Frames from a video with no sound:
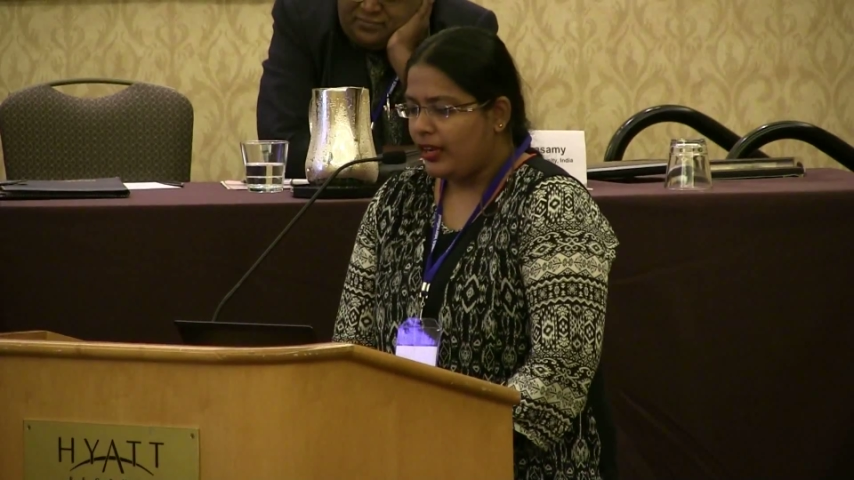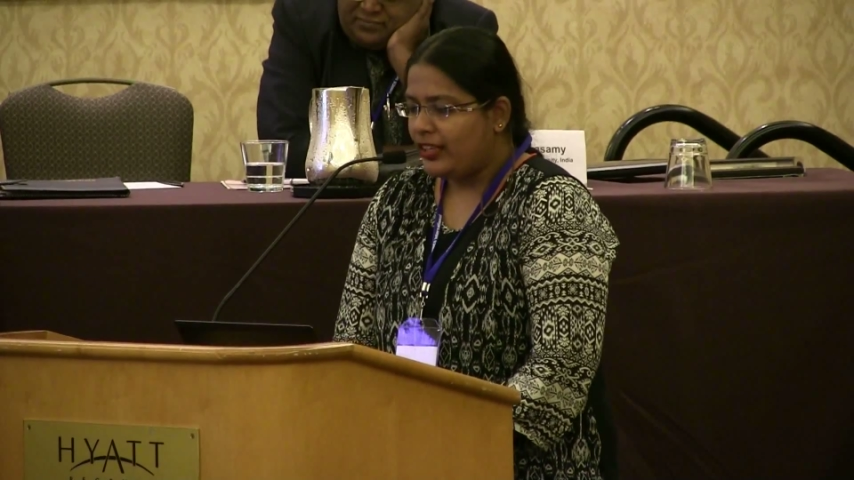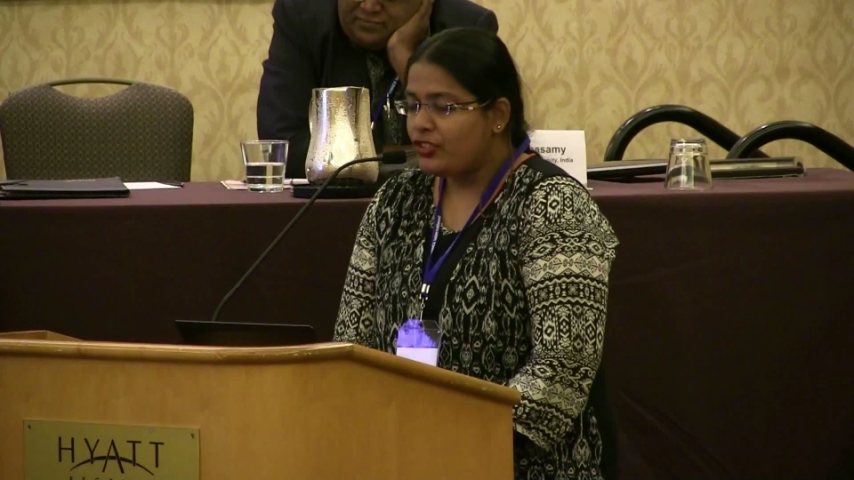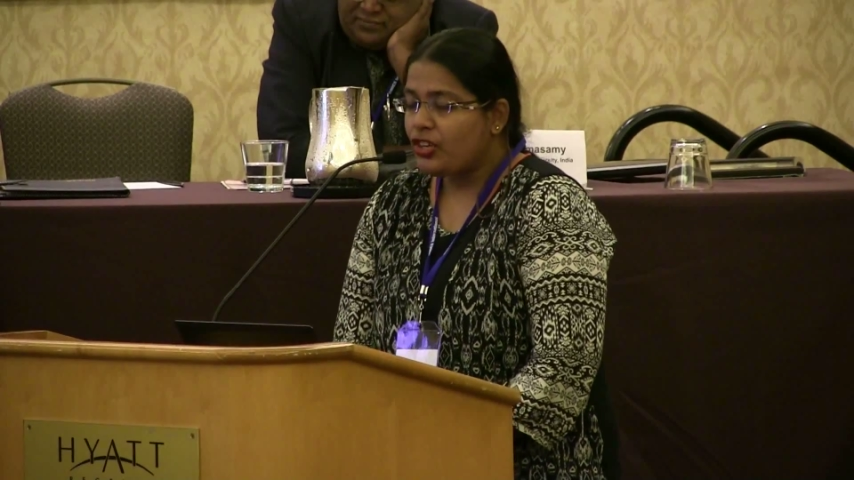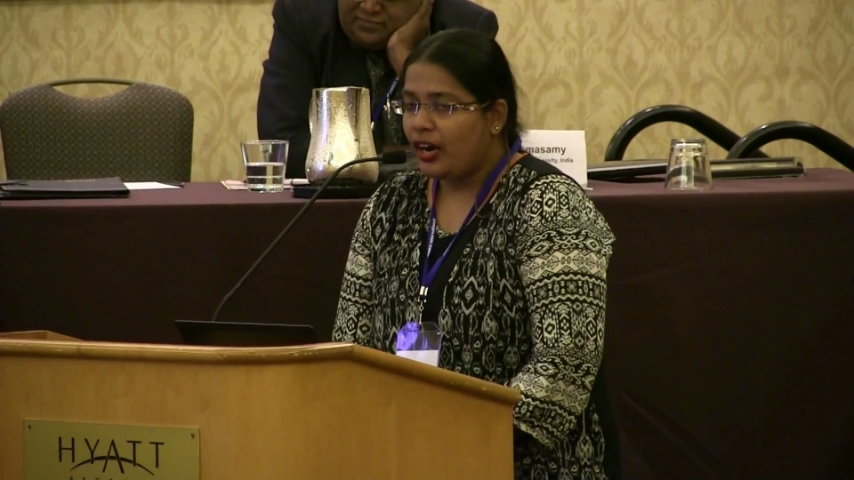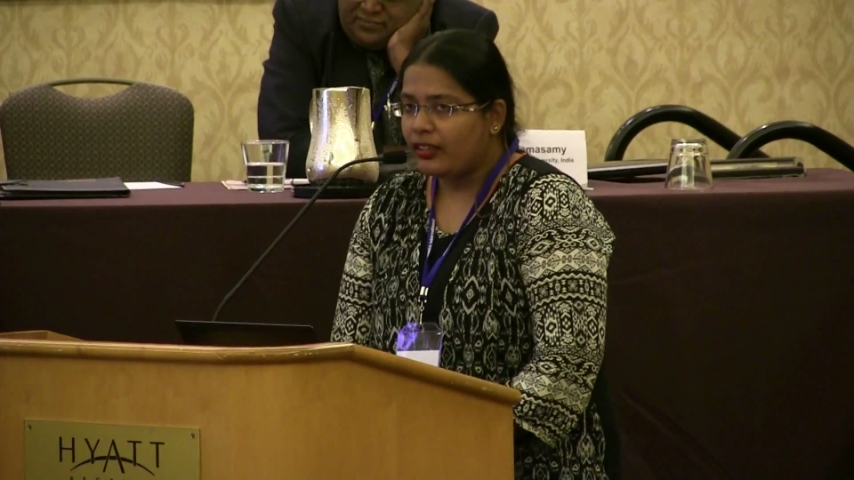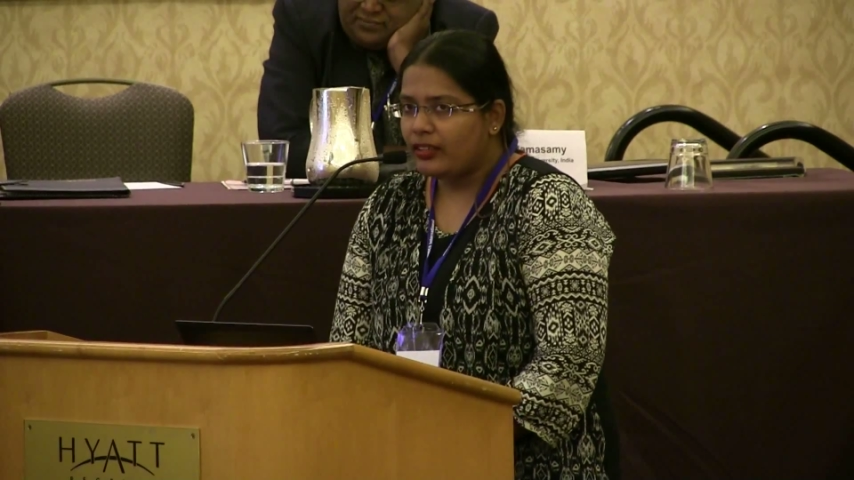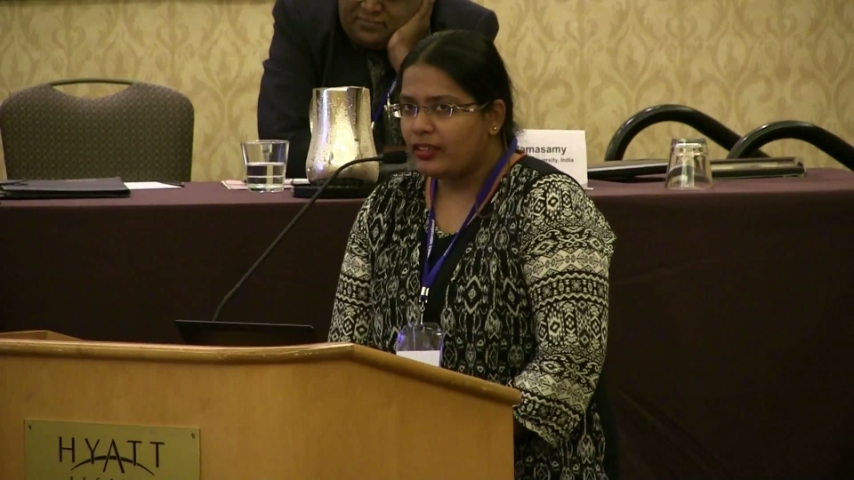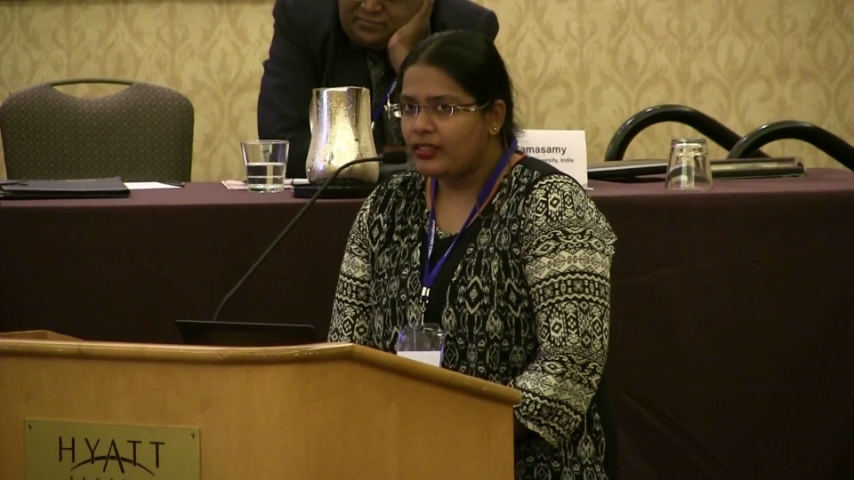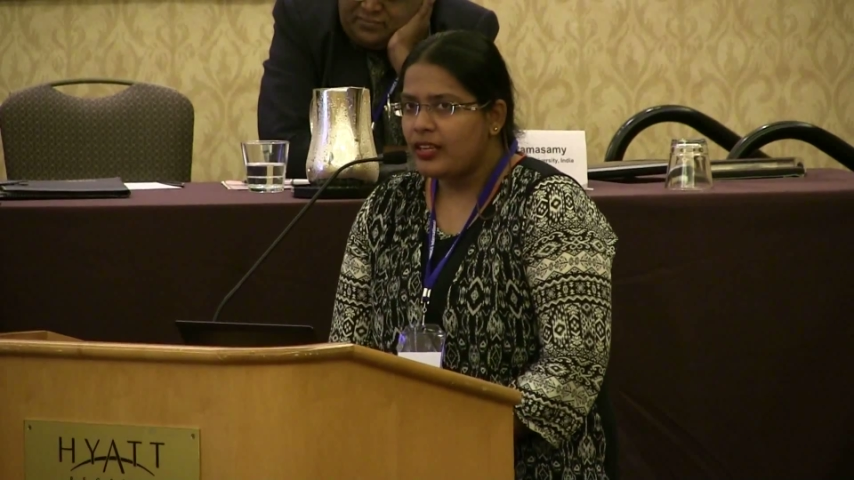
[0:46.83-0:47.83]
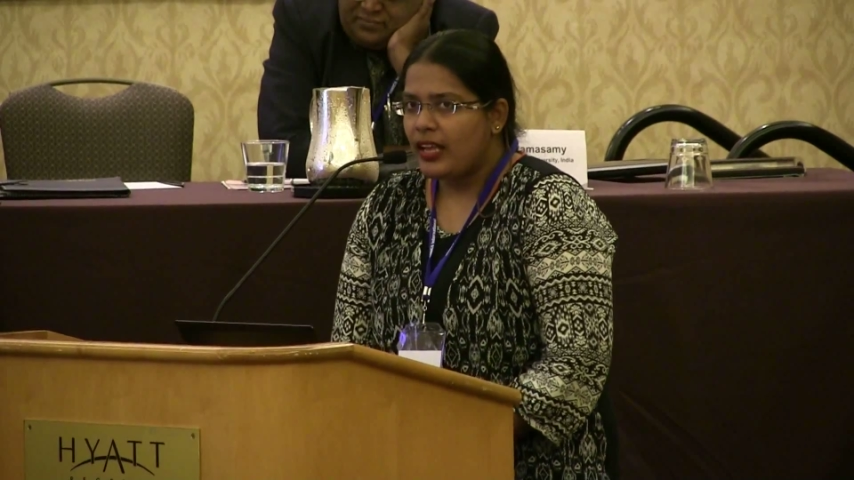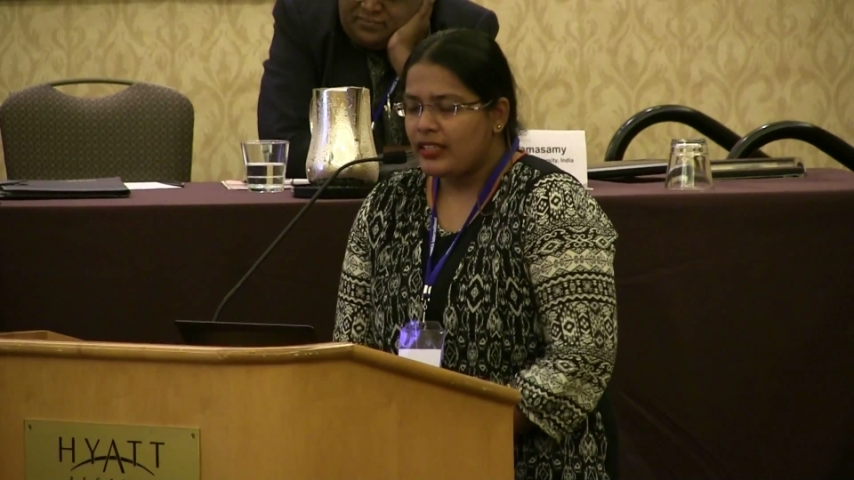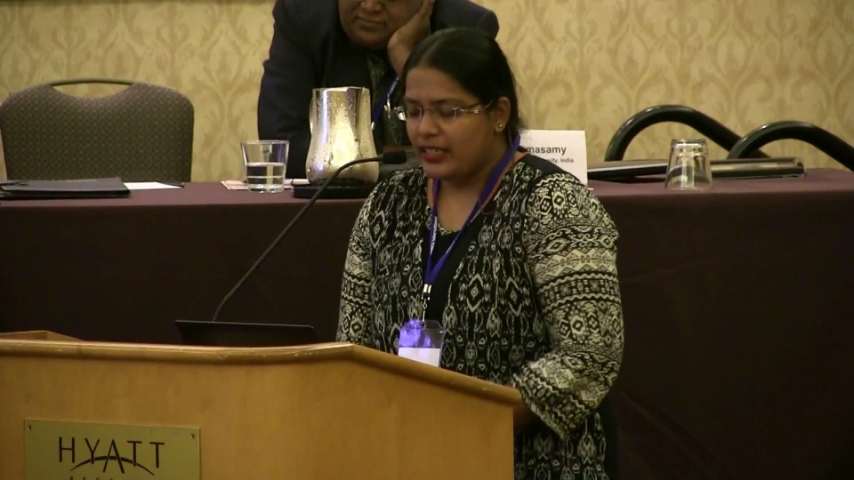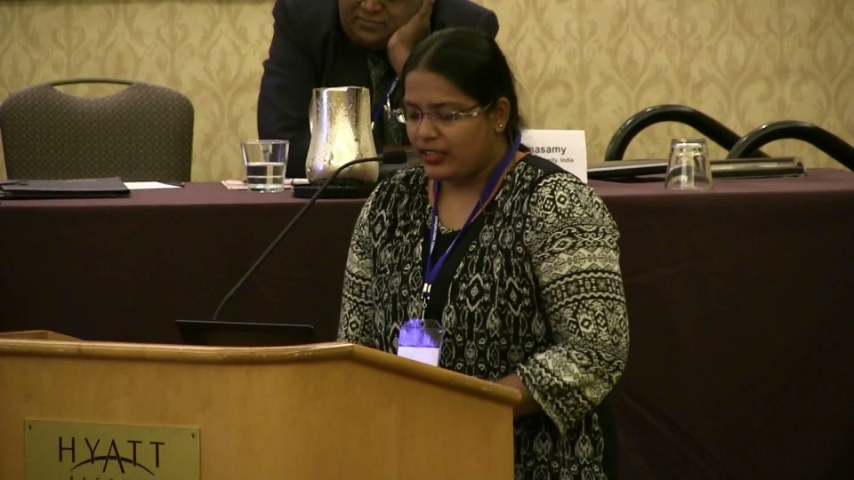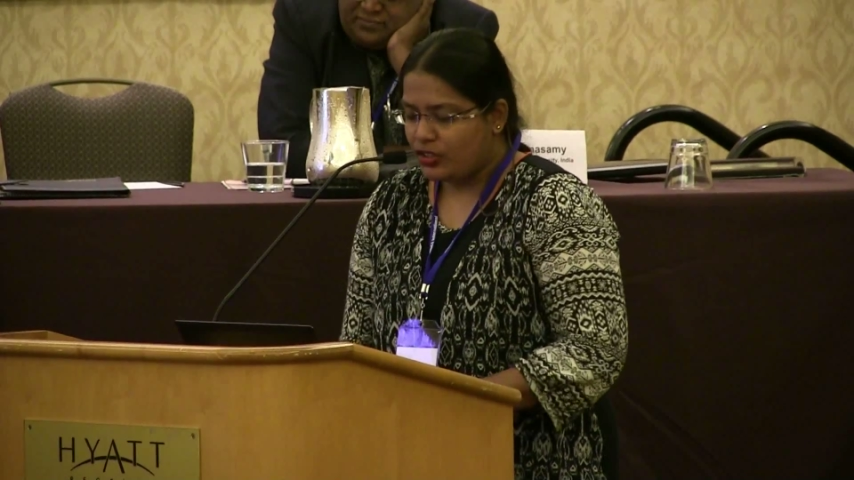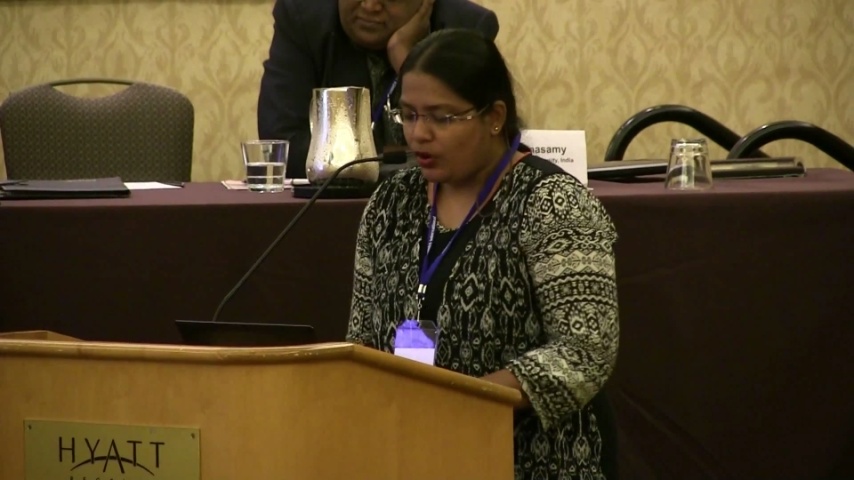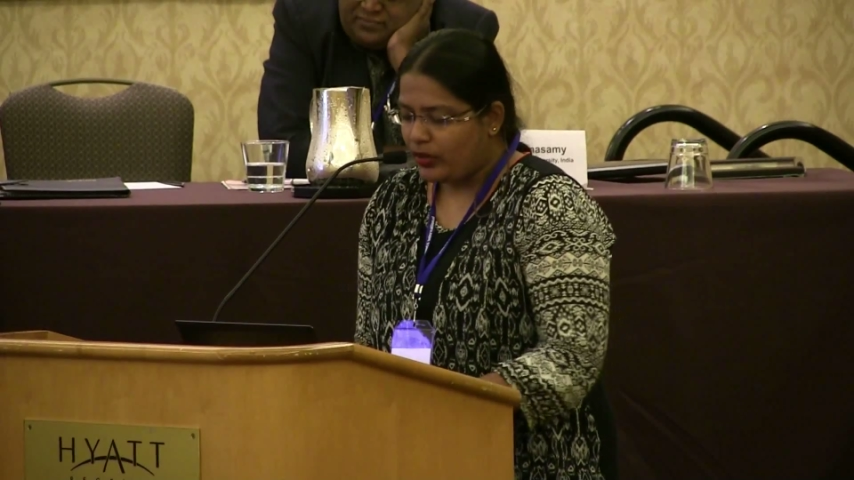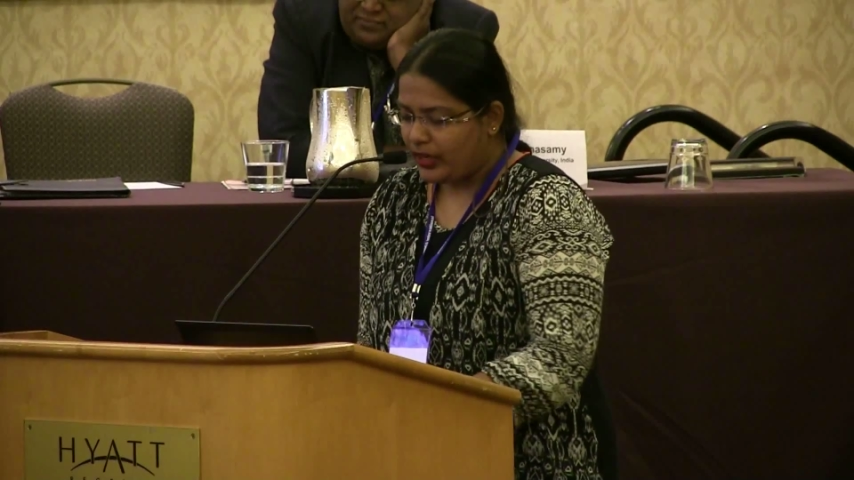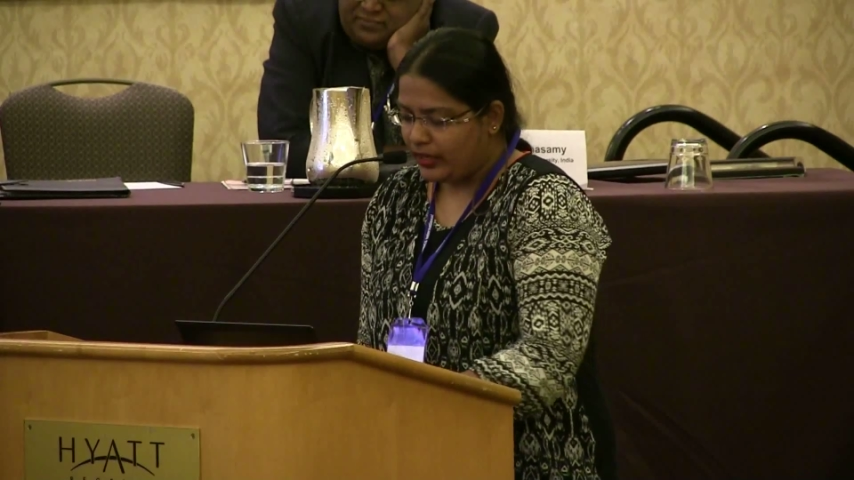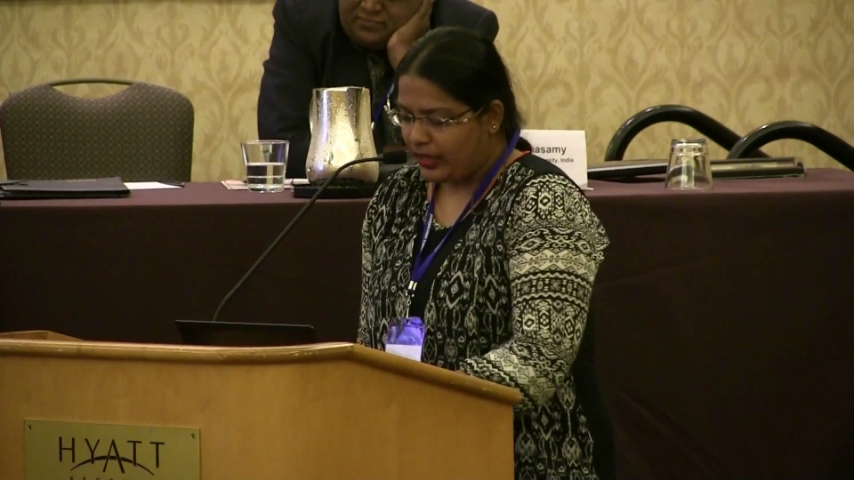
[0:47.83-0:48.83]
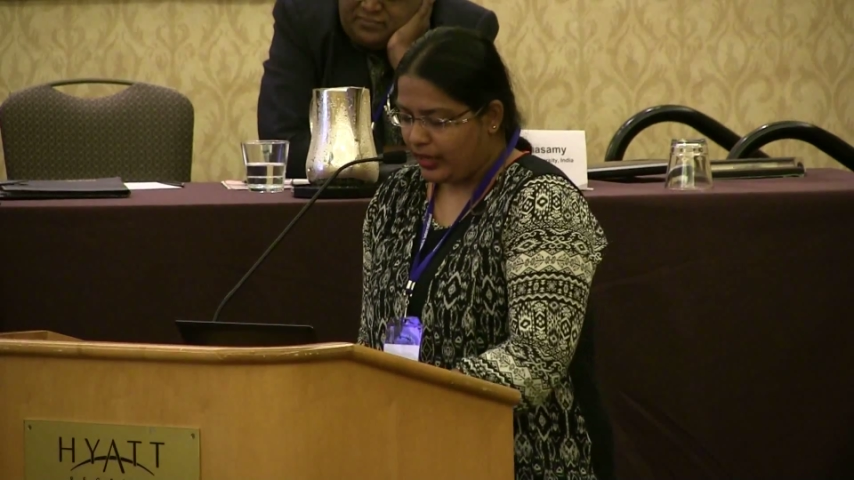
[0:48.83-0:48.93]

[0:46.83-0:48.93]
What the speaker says: in Jharkhand, tectonic